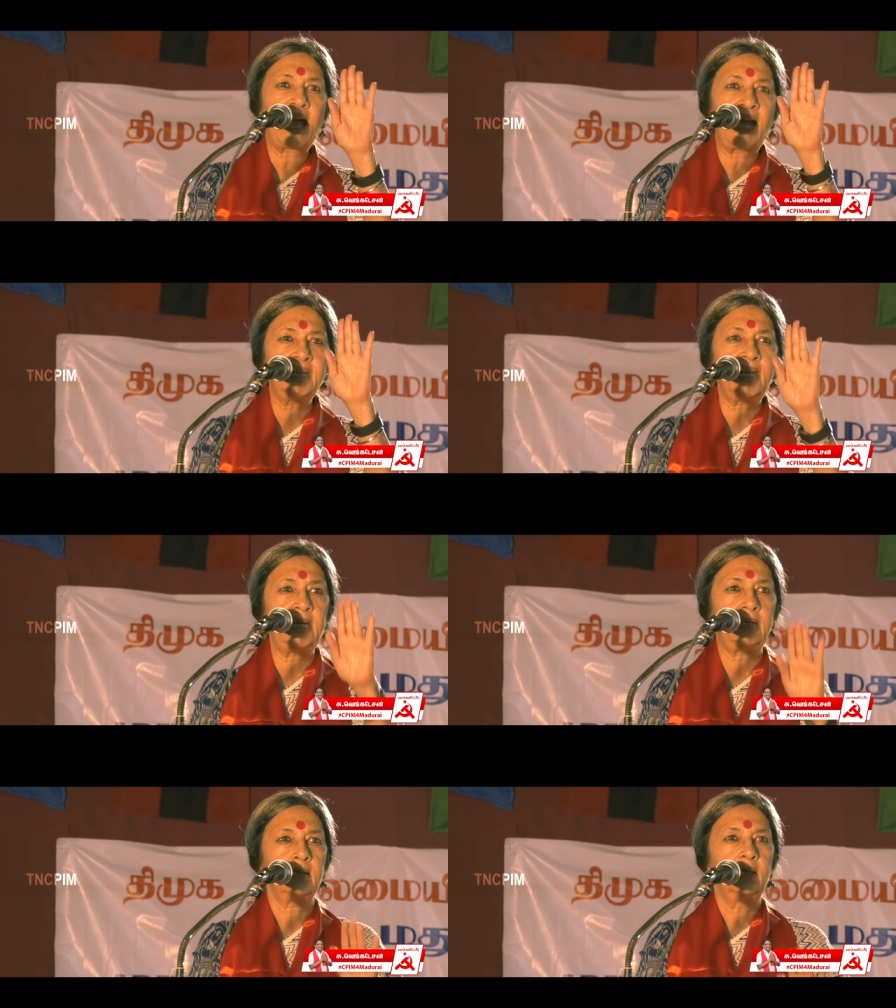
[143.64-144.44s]

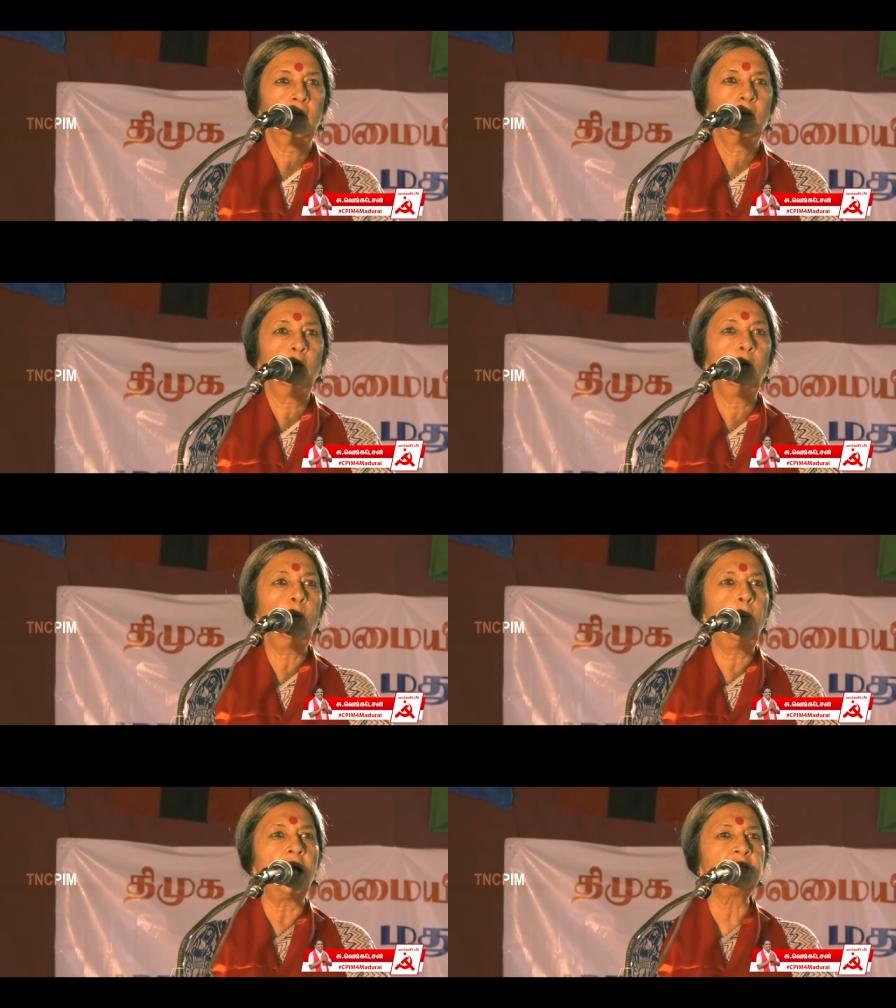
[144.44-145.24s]
Daddy
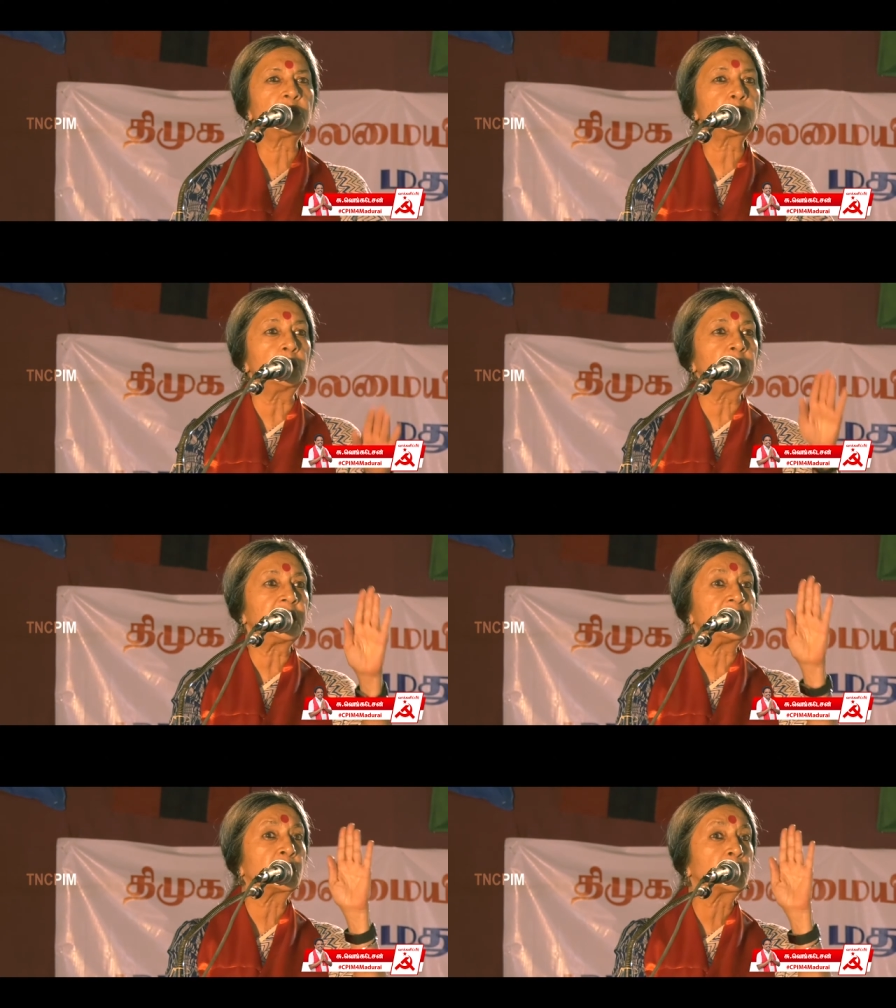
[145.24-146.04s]
who wants to
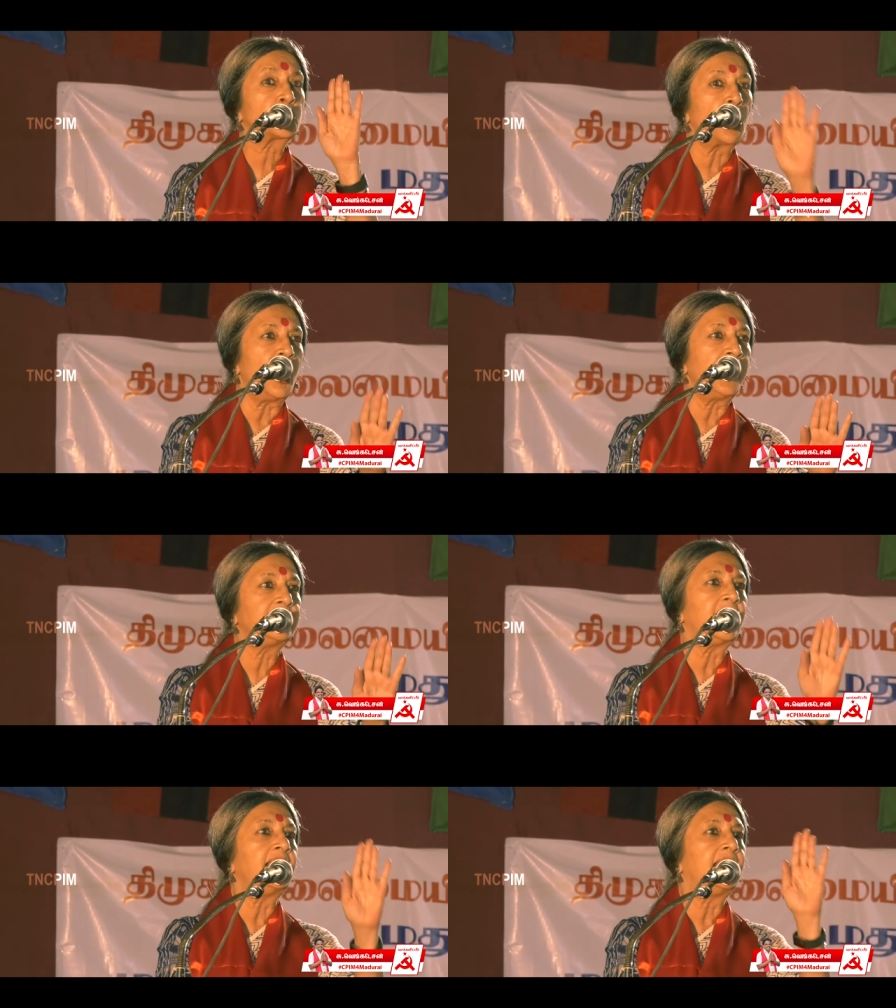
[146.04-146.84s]
destroy
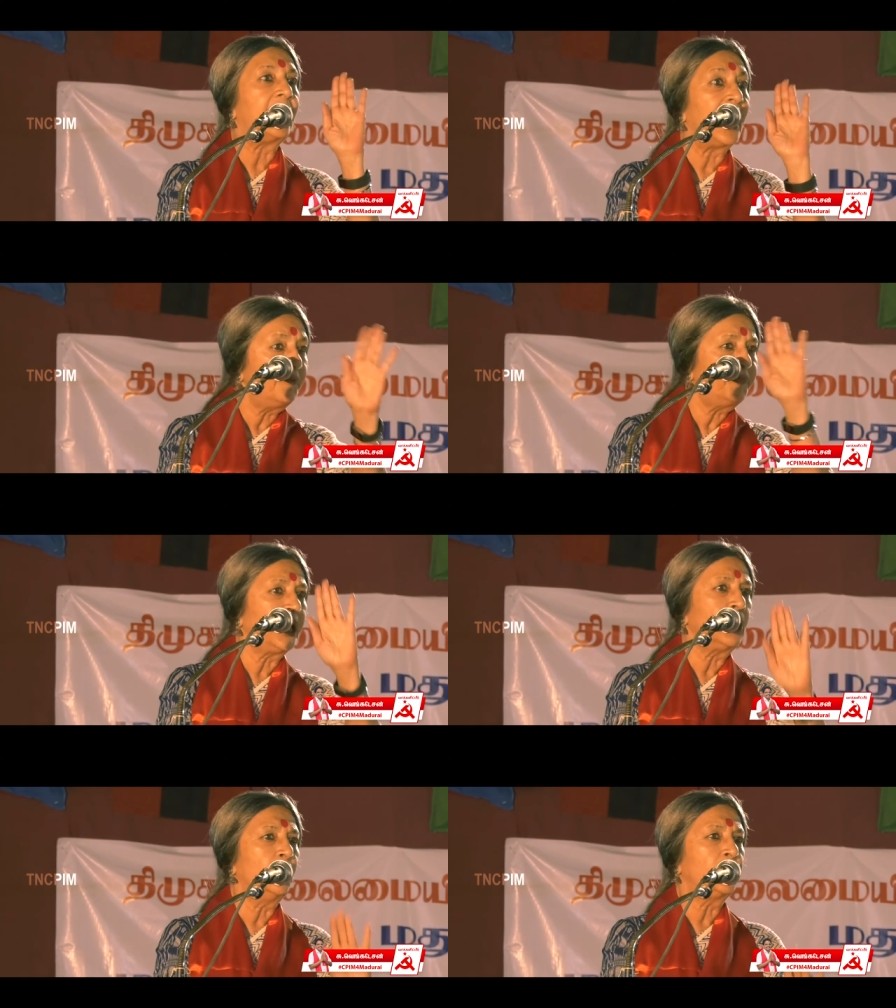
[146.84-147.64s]
the
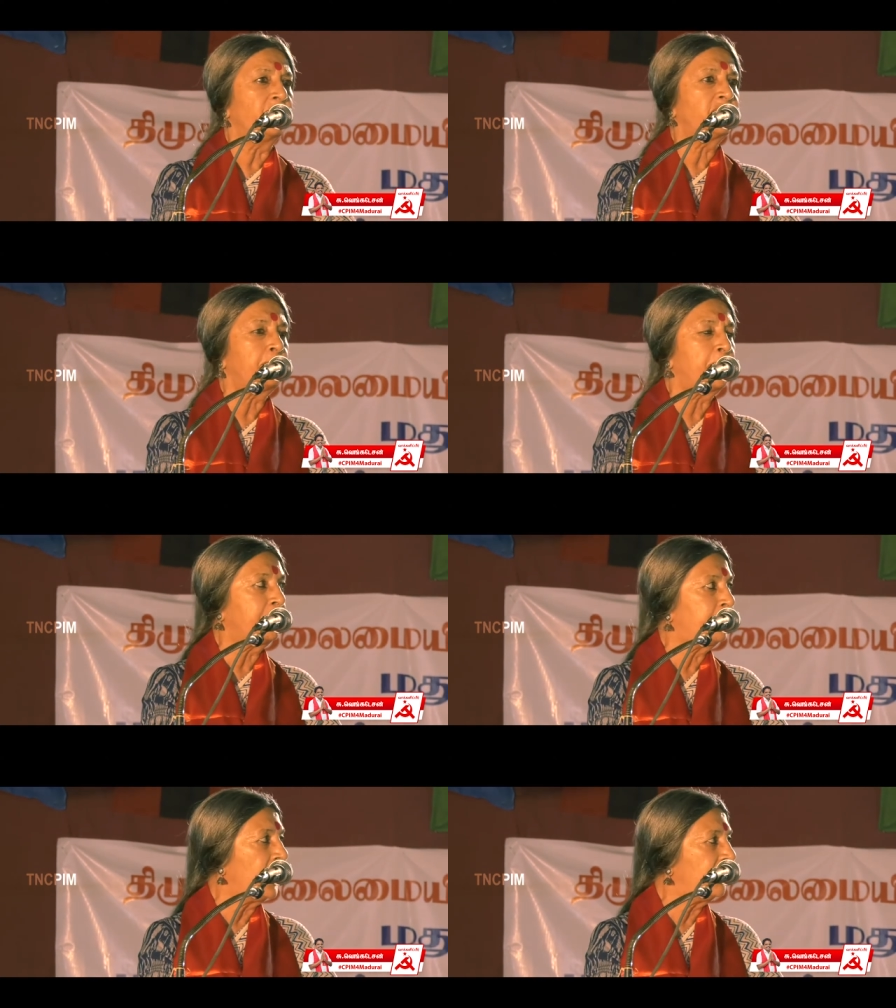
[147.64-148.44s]
livelihood of the
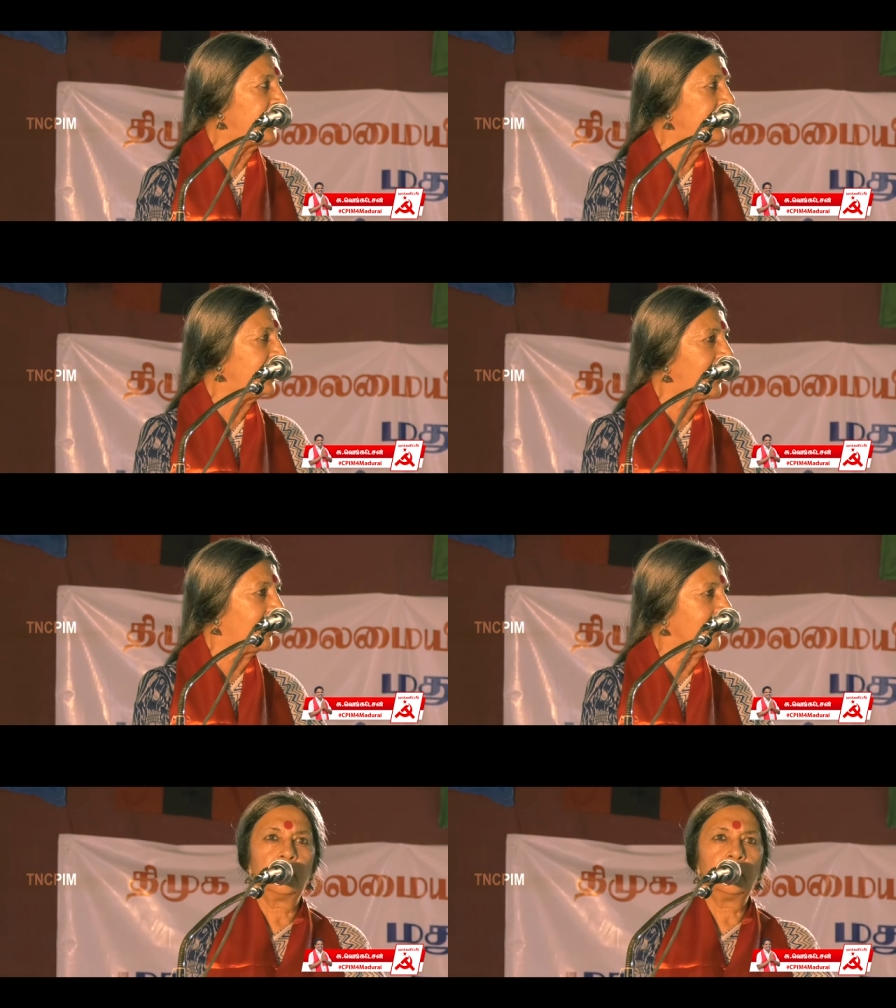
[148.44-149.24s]
people of
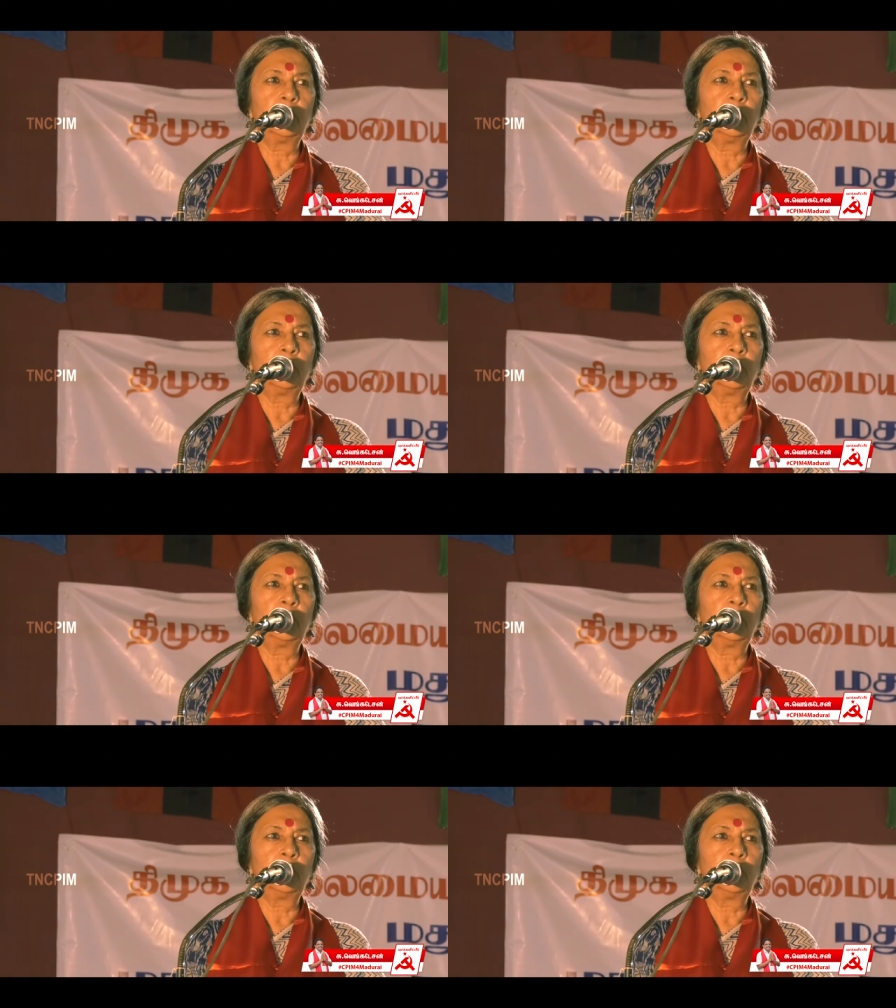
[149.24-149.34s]
India.